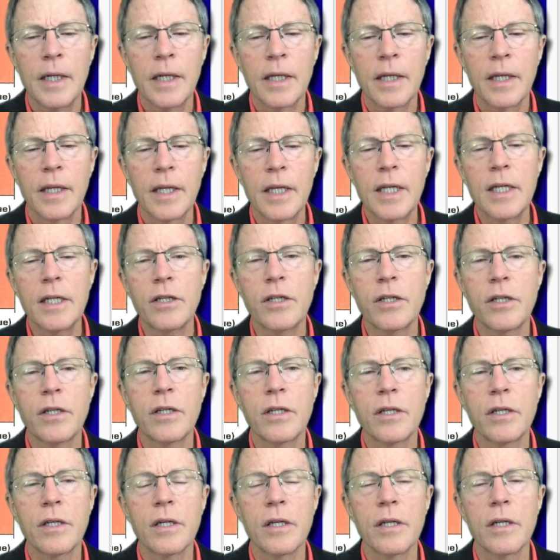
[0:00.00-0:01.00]

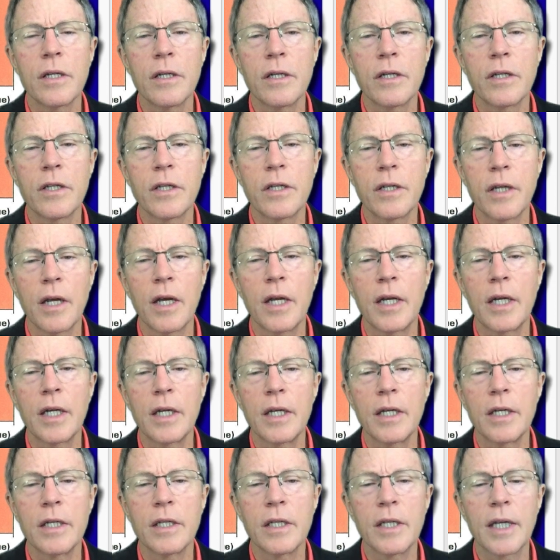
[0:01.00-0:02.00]
this uh,
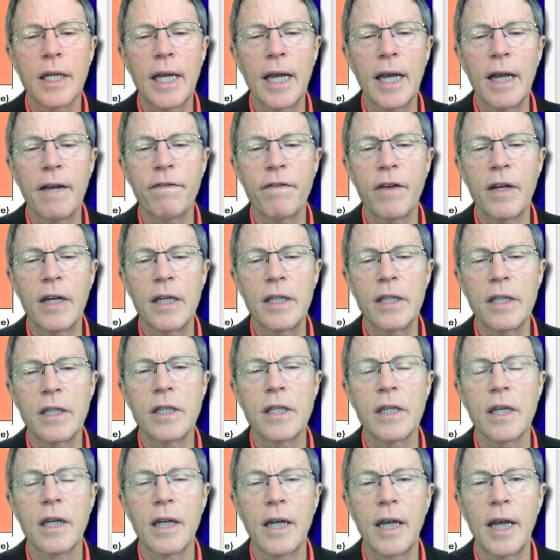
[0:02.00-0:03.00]
study is the
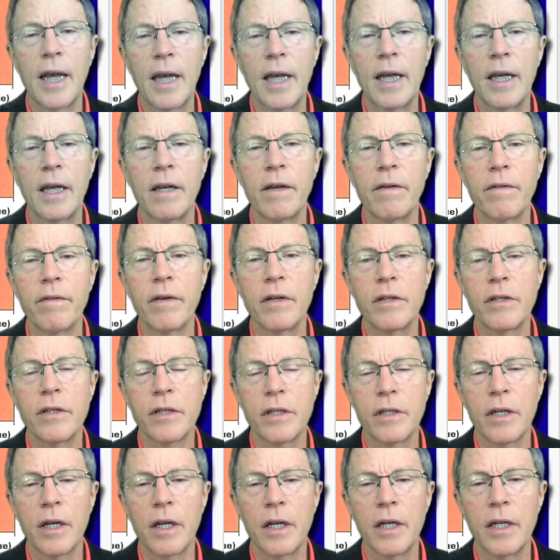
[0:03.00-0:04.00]
CAFE's CAVE
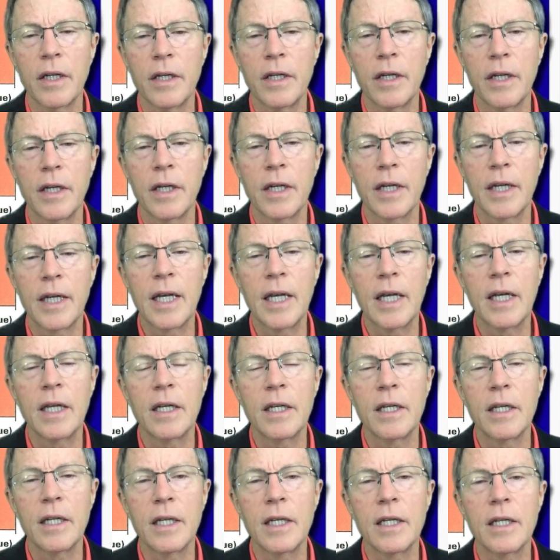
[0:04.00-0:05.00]
study, and
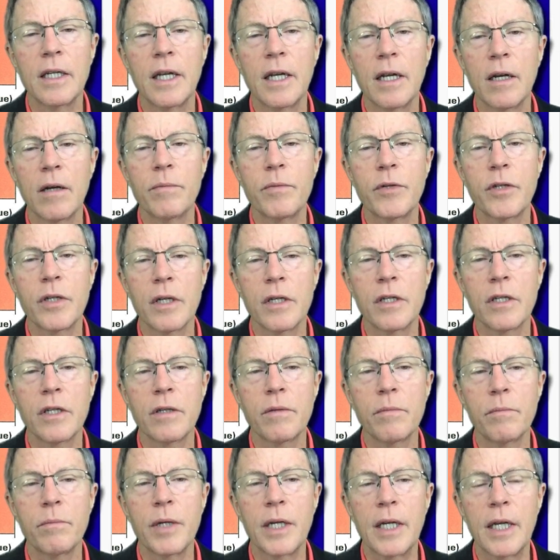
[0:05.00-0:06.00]
again, it helps
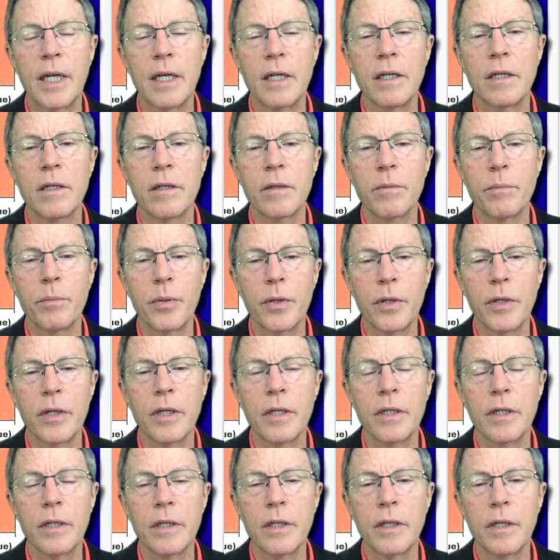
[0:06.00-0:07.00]
us begin to
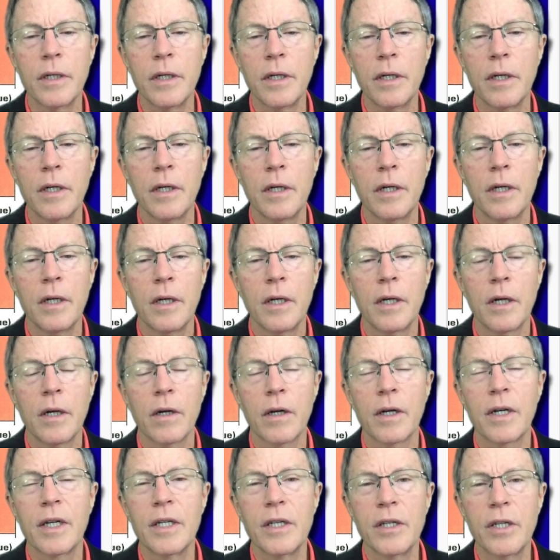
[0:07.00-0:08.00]
put
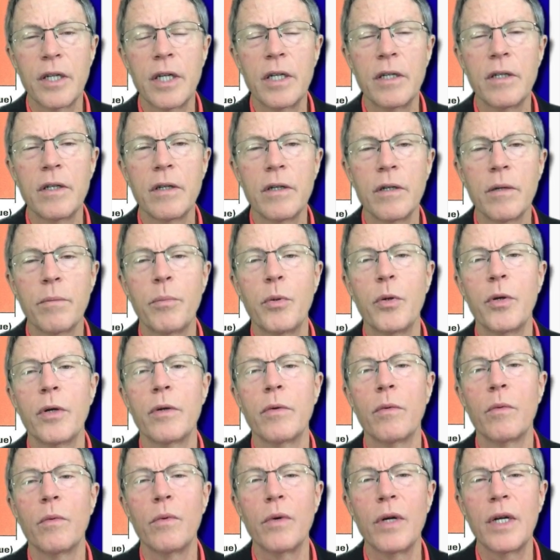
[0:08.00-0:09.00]
or continue to
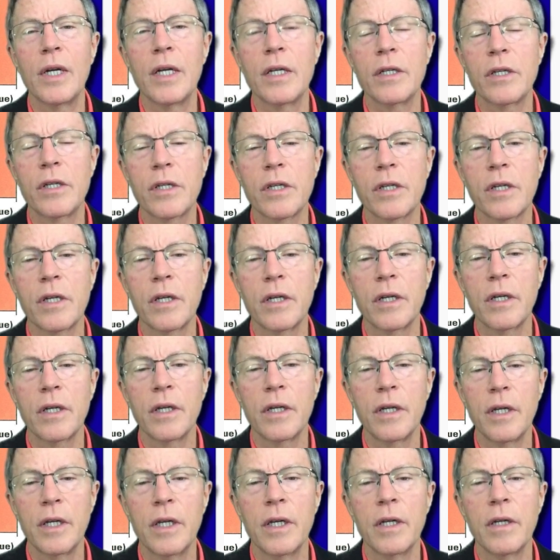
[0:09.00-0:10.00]
put risk
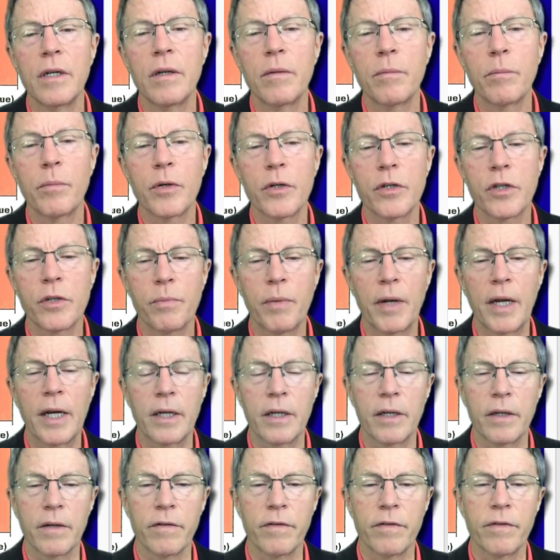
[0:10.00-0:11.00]
in
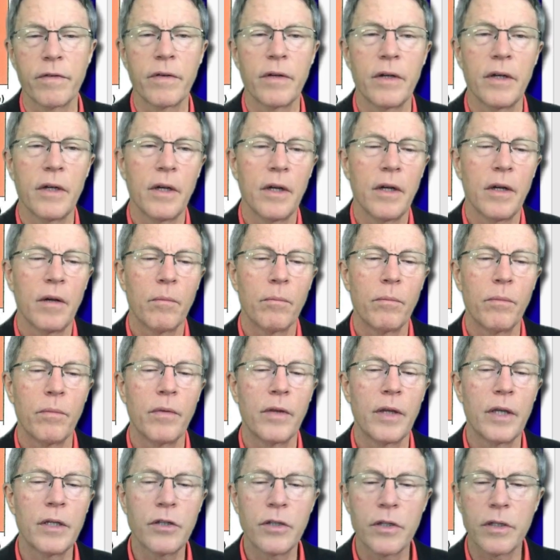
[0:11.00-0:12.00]
perspective.
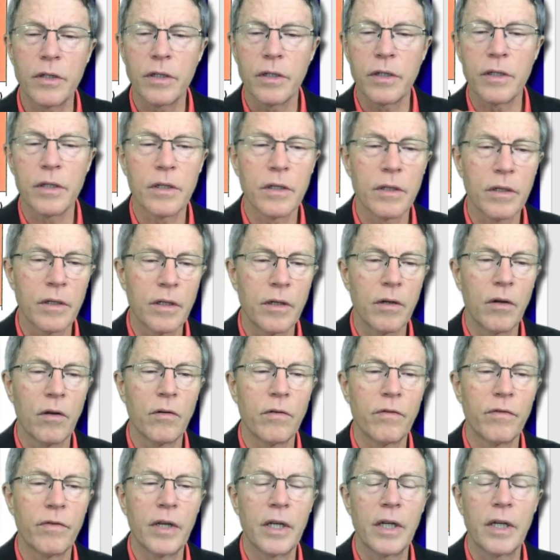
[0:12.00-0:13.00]
This is a, an
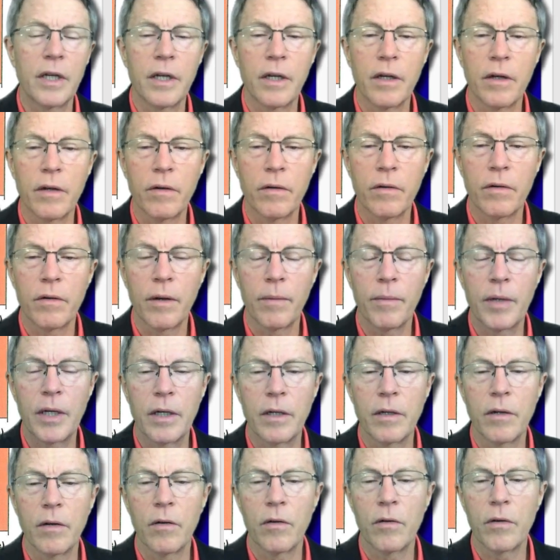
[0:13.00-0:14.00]
old video, I mean,
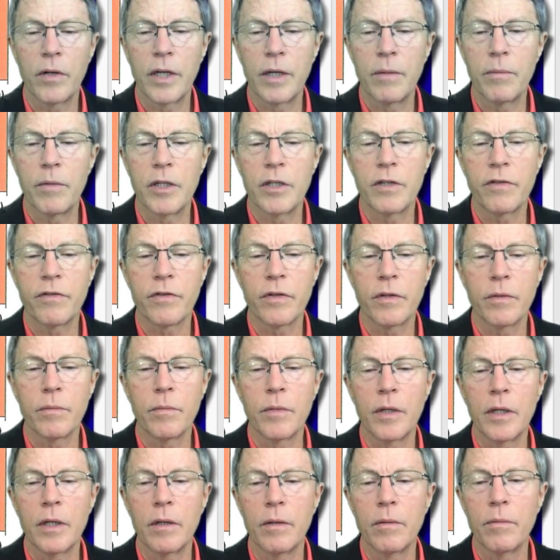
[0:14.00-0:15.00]
an old image
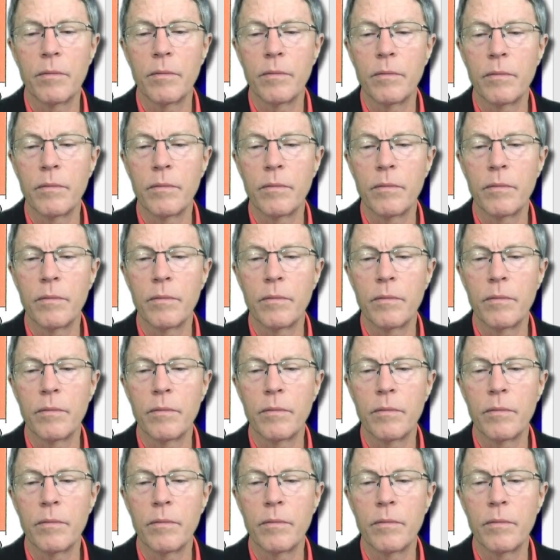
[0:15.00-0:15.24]
from uh,